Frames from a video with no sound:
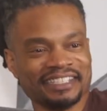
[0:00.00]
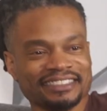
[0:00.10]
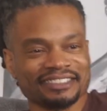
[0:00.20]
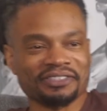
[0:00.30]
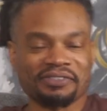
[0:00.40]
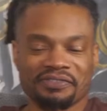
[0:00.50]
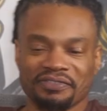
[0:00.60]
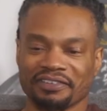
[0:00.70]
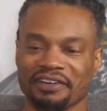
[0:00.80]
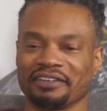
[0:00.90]
so,
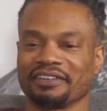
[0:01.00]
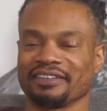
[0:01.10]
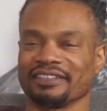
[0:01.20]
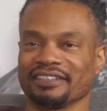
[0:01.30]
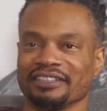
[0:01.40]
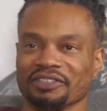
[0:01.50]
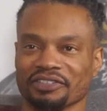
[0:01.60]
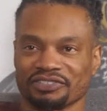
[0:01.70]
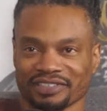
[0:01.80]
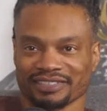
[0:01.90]
you know, to
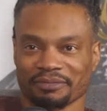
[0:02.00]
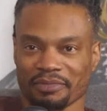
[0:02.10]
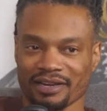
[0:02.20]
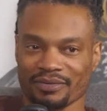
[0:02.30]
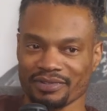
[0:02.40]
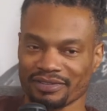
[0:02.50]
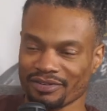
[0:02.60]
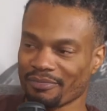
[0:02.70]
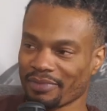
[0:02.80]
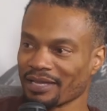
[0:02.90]
trust somebody with
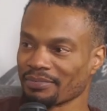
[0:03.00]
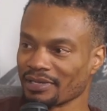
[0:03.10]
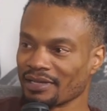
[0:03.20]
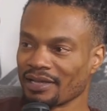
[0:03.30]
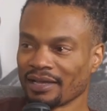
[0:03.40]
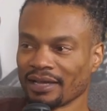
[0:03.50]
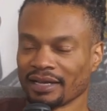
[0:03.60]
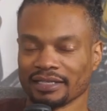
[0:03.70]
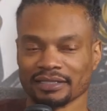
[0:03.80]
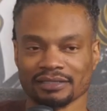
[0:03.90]
your baby,
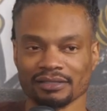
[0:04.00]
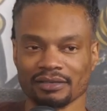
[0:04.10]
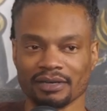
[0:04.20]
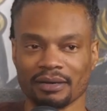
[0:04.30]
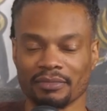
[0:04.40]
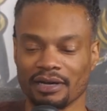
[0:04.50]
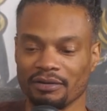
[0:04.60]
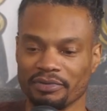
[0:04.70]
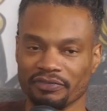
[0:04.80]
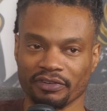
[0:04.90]
you know, and I'm I'll
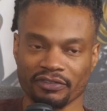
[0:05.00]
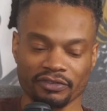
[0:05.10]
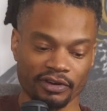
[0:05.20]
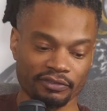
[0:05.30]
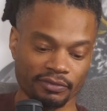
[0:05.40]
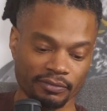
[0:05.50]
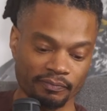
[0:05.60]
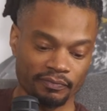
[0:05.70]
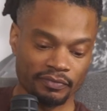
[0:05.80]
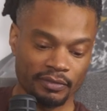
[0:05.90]
be forever grateful.
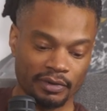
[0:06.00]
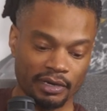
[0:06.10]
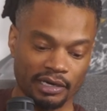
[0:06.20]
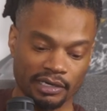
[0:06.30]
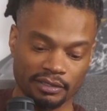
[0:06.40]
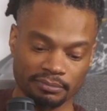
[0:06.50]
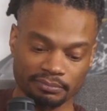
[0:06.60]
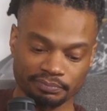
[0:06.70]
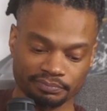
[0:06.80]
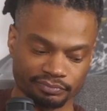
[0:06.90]

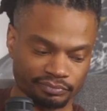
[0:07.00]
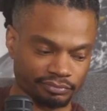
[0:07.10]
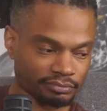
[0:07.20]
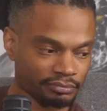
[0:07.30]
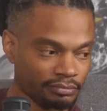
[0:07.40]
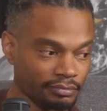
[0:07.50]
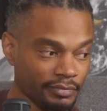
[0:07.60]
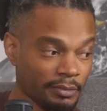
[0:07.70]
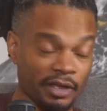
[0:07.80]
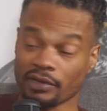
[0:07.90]
Um
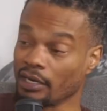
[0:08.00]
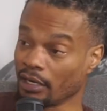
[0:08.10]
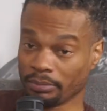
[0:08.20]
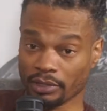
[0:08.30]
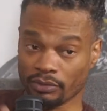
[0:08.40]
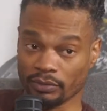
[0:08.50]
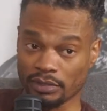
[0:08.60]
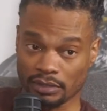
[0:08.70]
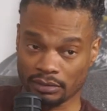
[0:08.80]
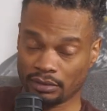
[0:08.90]
and I've got a couple other
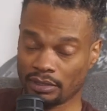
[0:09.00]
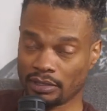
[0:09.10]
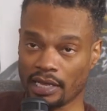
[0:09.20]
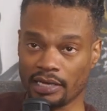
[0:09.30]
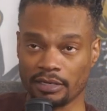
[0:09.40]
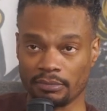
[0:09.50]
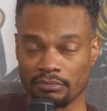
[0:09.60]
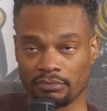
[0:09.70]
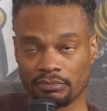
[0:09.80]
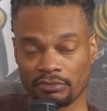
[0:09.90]
ones lined
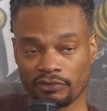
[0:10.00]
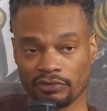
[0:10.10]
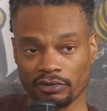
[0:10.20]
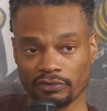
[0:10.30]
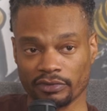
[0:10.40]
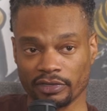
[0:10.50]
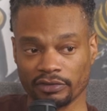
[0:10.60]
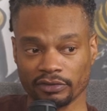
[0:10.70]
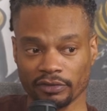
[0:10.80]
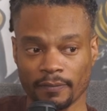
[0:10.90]
up for for
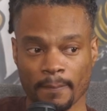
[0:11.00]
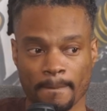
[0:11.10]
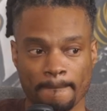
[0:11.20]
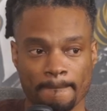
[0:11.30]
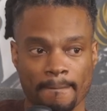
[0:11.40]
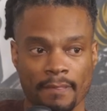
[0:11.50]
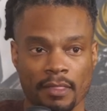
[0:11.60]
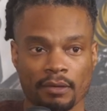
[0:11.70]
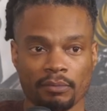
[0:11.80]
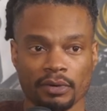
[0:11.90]
this year.
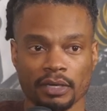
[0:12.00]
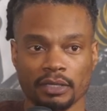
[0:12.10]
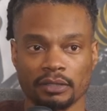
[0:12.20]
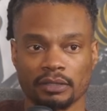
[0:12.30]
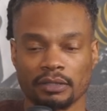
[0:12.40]
But